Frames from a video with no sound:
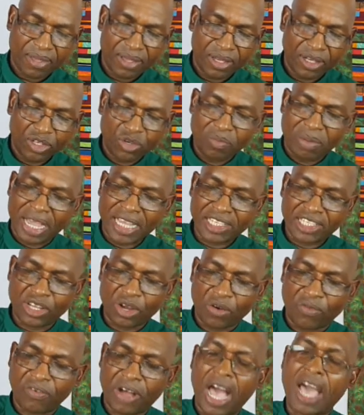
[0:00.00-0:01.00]
to
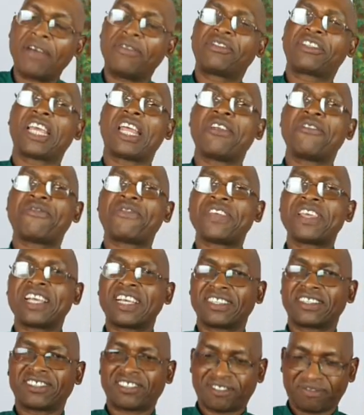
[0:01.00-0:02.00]
myself, I have 10
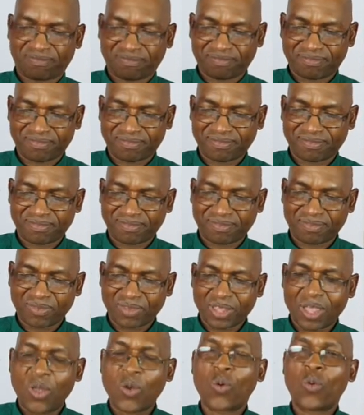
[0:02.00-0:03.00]
fingers.
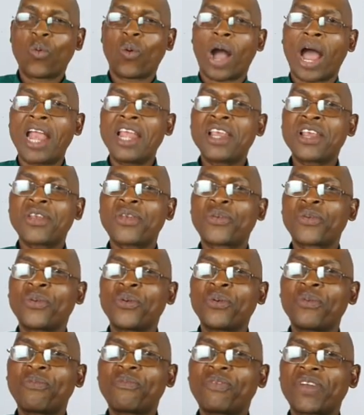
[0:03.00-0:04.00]
1,
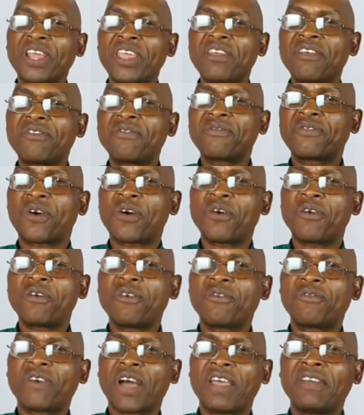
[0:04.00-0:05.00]
2, 3, 4,
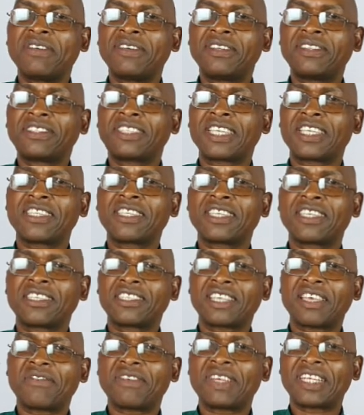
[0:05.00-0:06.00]
5, 6,
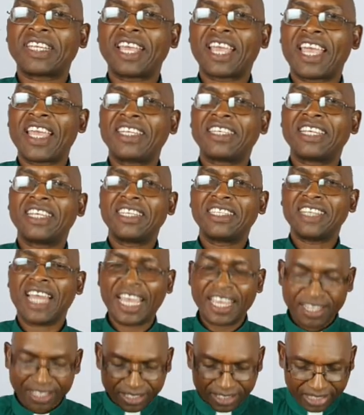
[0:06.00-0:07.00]
7, 8,
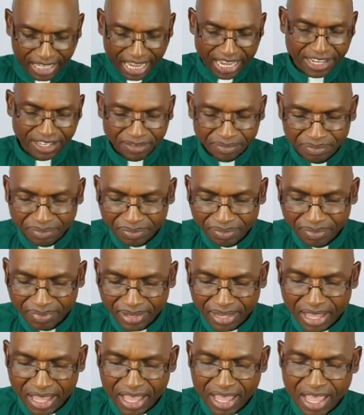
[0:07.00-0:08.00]
9, 10.
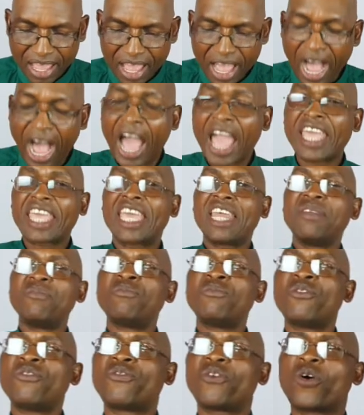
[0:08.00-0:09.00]
I can
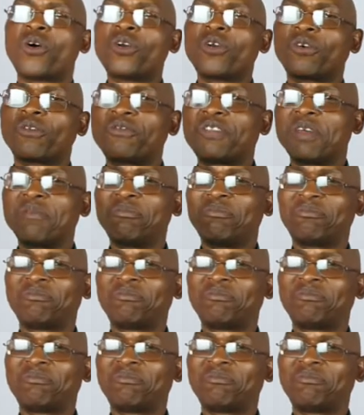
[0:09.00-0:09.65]
move all of them.